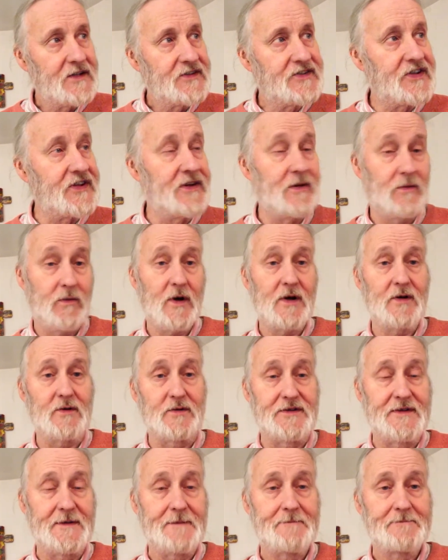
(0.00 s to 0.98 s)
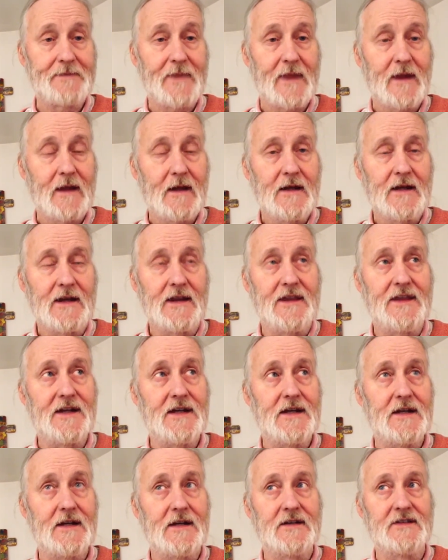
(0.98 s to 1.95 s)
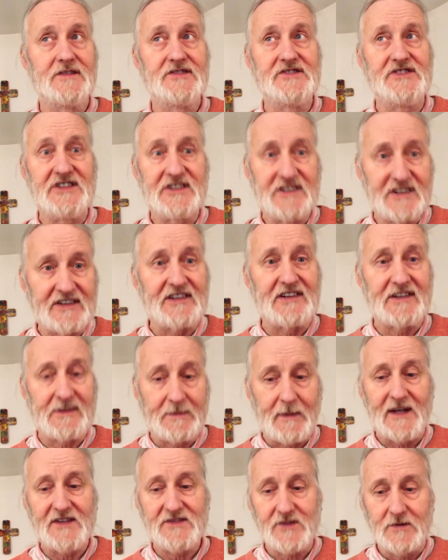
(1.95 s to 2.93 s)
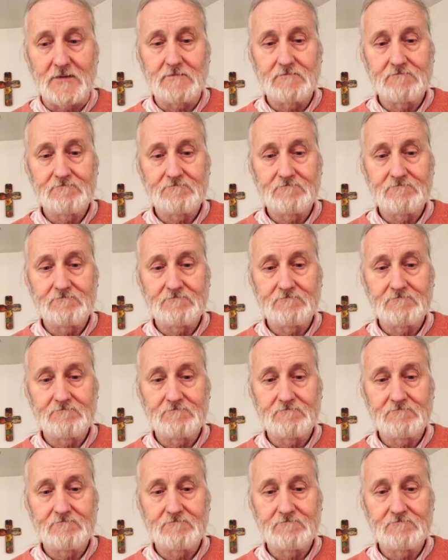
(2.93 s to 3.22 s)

to the world that Jesus is special,